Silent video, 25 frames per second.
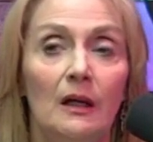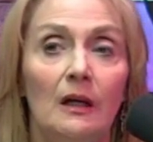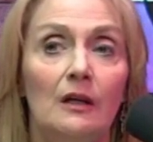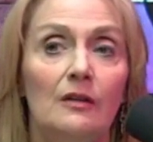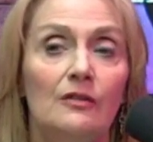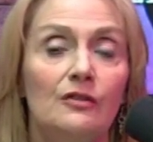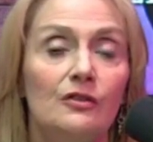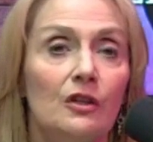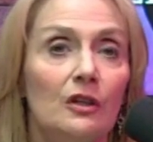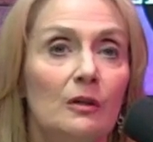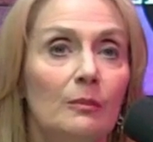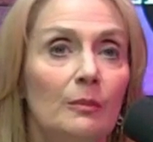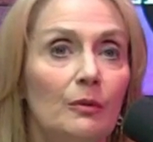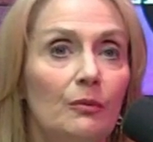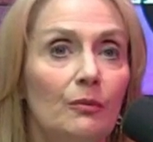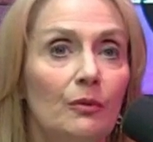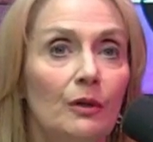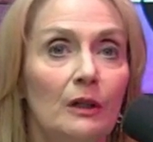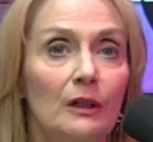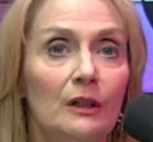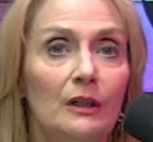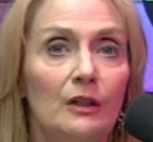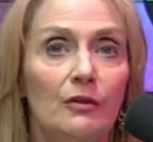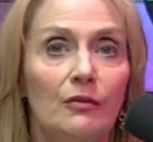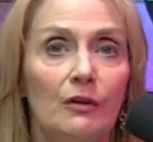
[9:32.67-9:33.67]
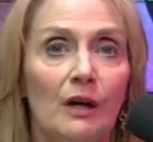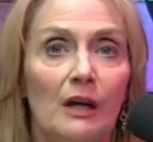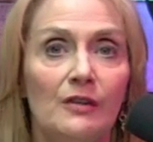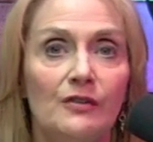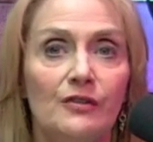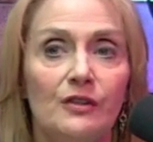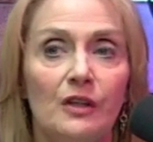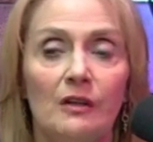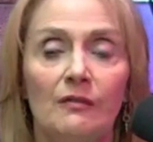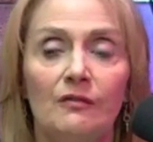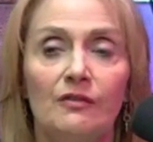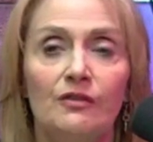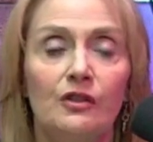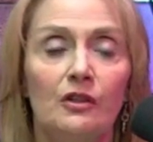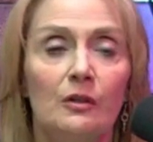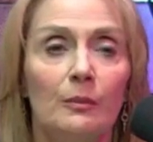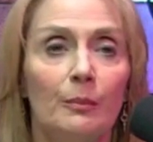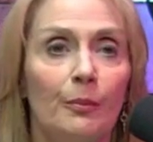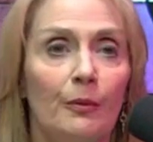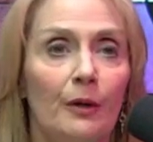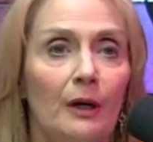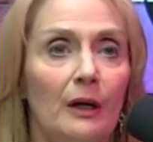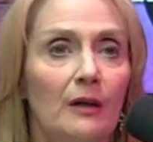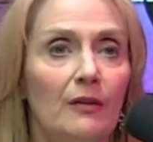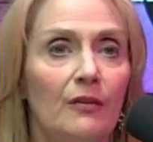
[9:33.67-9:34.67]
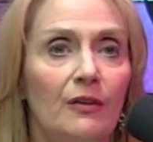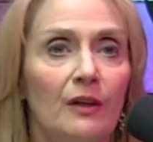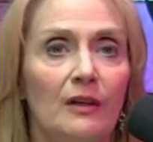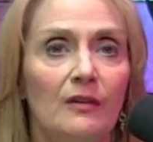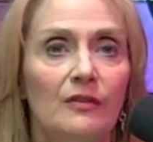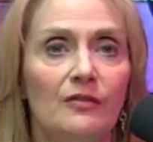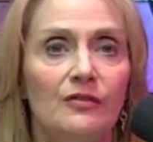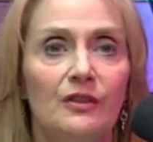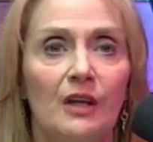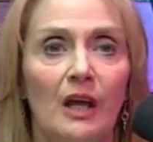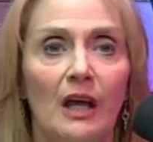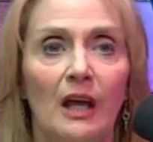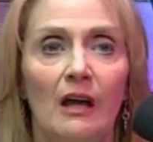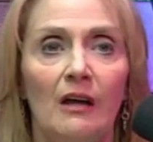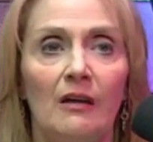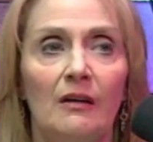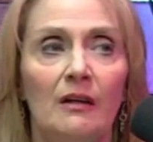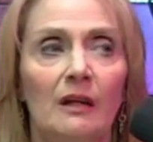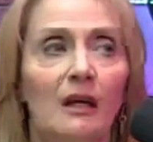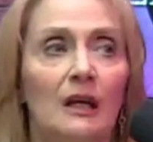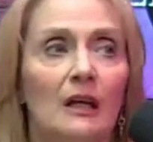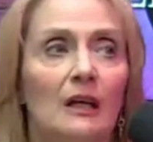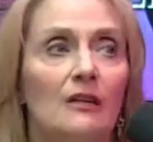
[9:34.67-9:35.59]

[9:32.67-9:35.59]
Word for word: It's going to be really aggressive. It's going to break things down.